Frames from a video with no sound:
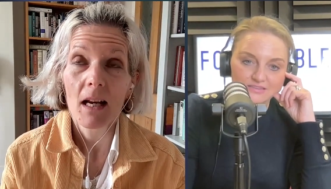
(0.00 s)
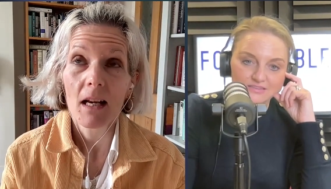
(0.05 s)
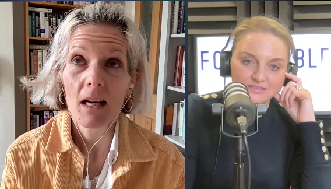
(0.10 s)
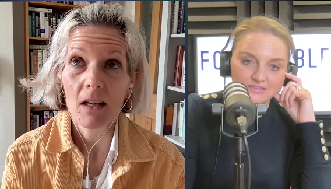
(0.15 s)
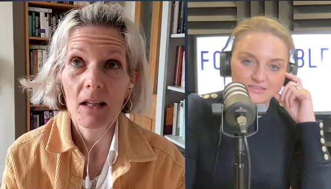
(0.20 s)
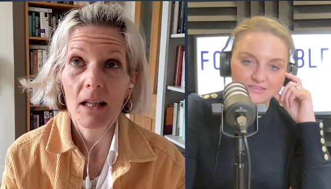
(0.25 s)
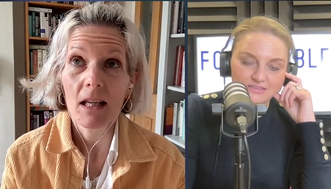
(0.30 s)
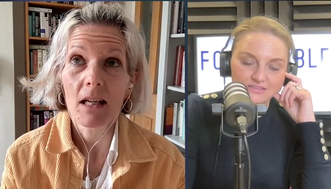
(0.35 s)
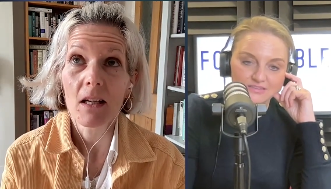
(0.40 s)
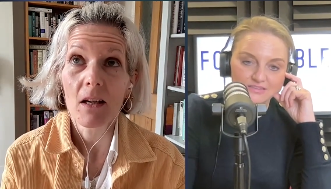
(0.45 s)

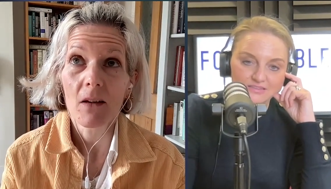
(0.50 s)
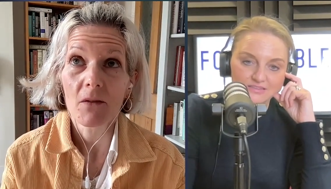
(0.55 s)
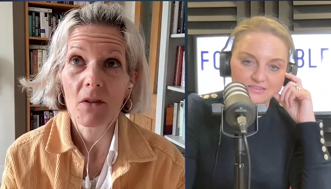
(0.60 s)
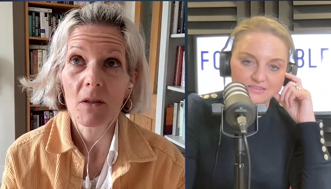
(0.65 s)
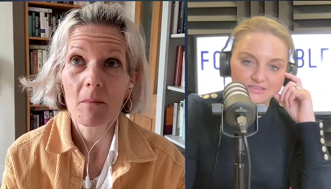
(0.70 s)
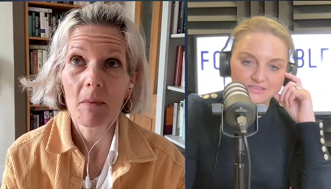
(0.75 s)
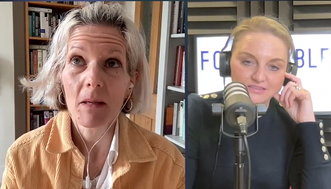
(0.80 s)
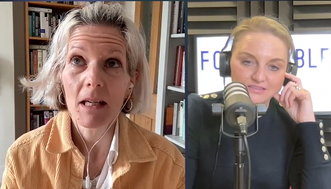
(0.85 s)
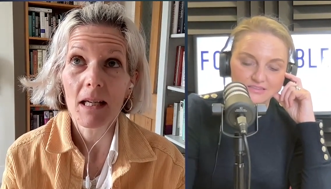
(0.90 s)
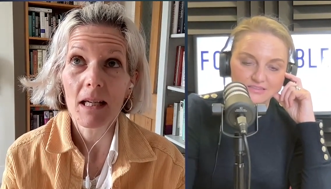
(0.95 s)
Speaker 1: lucky enough
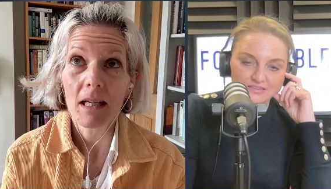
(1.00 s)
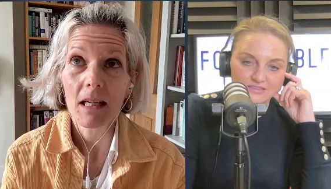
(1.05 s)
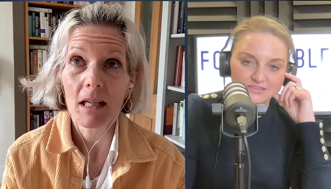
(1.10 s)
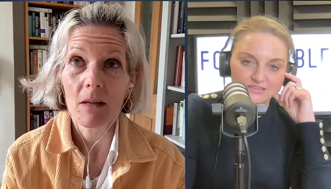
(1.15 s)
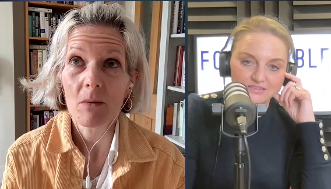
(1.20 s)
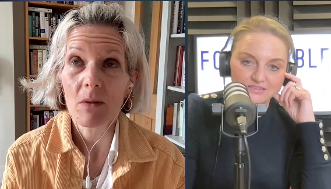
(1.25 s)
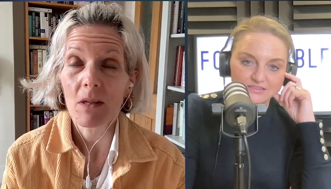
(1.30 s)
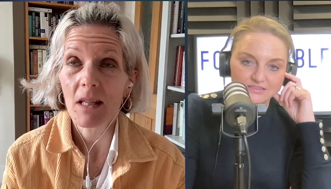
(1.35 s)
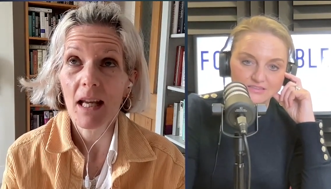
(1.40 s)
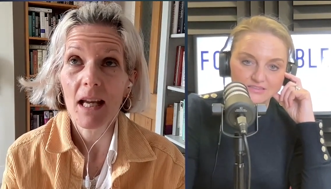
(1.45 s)
to be.
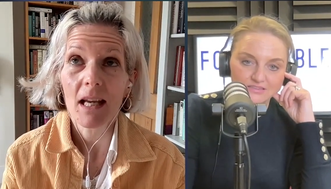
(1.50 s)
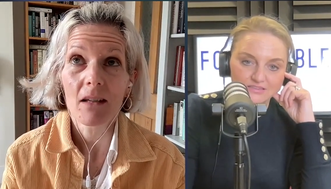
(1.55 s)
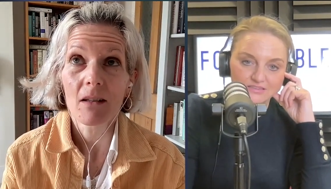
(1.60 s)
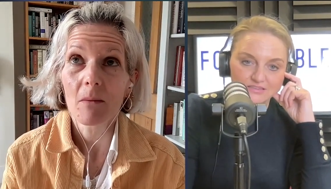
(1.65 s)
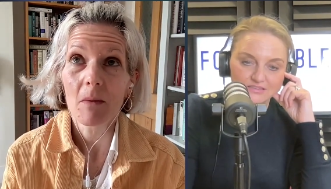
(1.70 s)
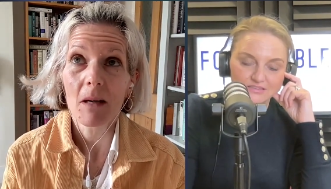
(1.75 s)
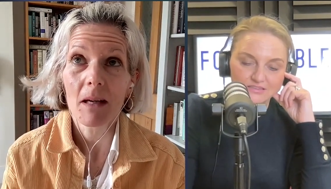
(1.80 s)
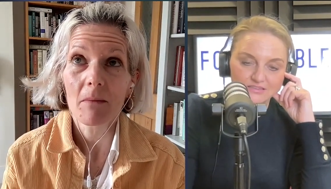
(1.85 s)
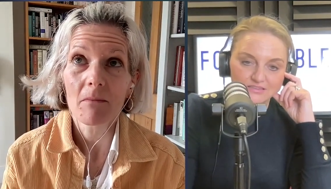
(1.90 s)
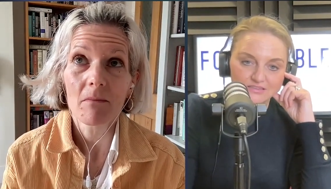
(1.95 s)
I was
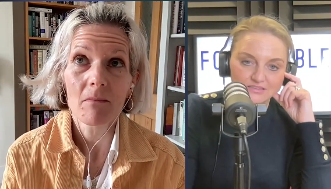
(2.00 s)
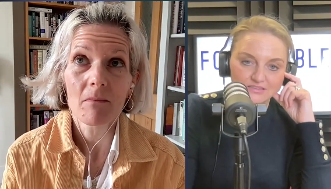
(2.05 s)
then in my